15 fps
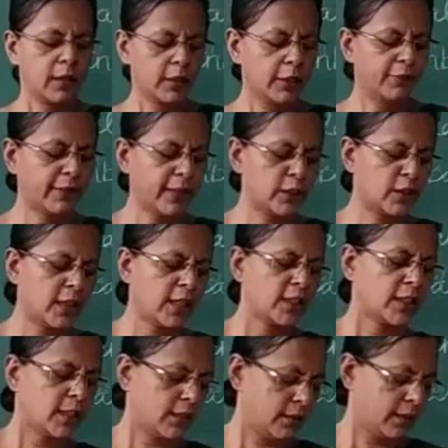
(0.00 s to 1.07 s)

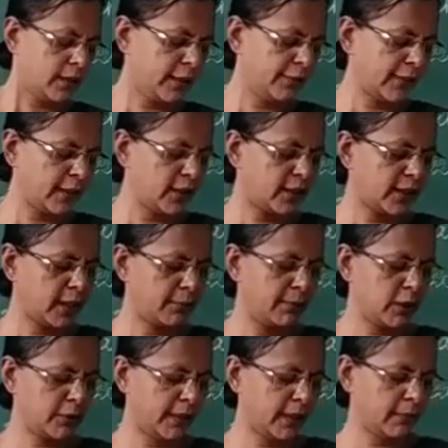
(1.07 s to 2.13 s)
Differentiate
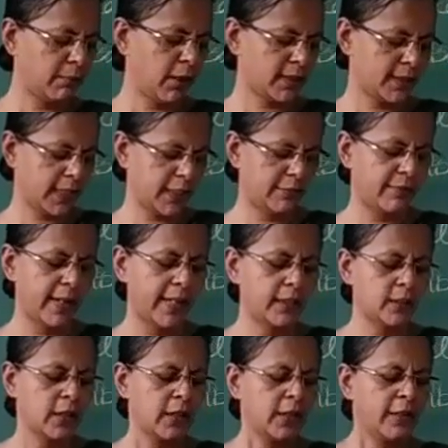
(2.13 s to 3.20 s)
between mass and
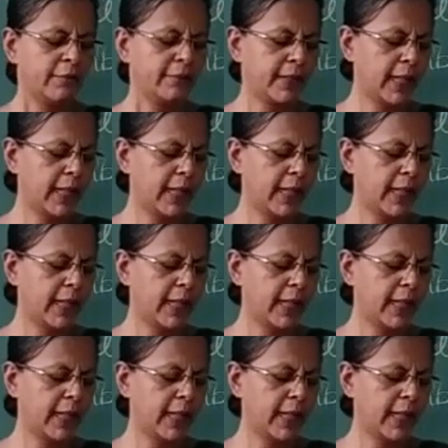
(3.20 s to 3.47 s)
weight.